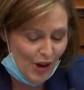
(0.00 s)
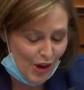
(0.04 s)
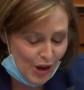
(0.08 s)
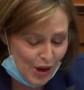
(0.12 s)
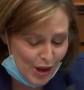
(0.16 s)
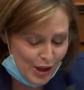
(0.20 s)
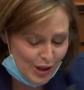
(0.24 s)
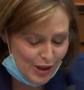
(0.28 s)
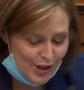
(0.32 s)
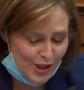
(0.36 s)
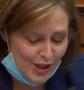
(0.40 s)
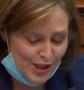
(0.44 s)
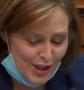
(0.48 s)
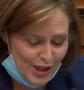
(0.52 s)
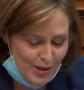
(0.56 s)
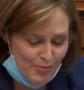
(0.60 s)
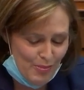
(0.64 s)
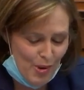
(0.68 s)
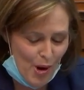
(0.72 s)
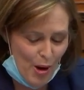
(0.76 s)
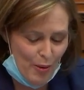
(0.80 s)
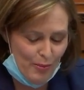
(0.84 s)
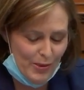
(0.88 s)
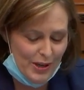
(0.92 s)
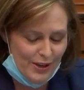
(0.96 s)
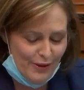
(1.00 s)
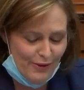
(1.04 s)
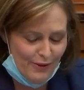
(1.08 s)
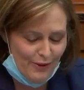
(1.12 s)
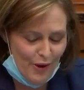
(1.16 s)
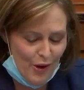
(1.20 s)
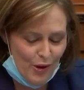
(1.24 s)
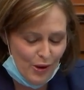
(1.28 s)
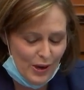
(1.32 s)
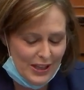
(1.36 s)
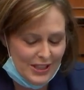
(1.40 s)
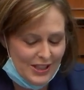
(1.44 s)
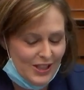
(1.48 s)
urged the department to
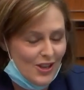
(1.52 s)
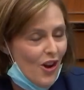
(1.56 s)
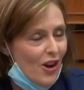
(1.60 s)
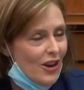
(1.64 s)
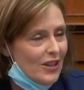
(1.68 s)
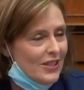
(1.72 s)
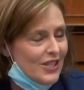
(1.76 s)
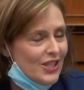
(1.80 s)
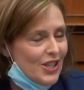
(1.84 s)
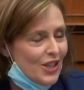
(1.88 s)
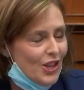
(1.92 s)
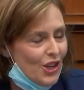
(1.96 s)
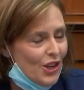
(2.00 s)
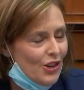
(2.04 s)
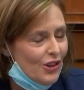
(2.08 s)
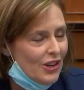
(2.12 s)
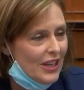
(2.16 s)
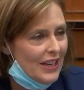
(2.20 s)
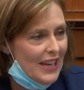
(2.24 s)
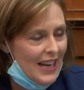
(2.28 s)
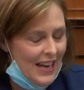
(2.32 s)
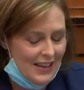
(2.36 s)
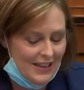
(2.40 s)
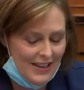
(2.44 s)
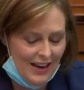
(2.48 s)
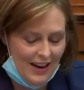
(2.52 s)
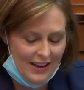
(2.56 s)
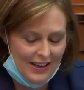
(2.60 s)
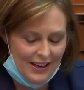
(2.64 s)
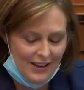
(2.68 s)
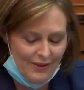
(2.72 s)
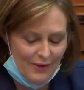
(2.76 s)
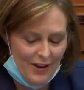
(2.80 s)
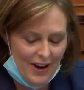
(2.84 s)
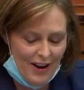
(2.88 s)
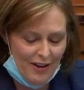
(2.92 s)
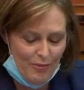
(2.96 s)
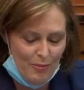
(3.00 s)
focus on securing
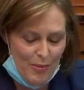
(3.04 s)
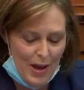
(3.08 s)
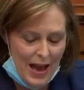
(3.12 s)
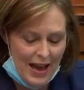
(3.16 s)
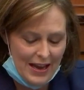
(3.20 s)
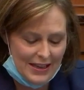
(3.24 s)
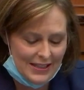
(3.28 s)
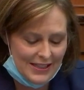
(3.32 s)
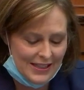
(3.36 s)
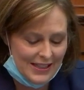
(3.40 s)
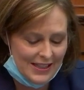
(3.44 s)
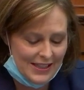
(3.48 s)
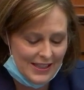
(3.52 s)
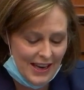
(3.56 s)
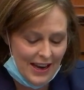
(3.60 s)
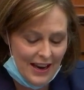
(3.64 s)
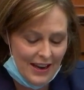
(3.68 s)
N95 masks.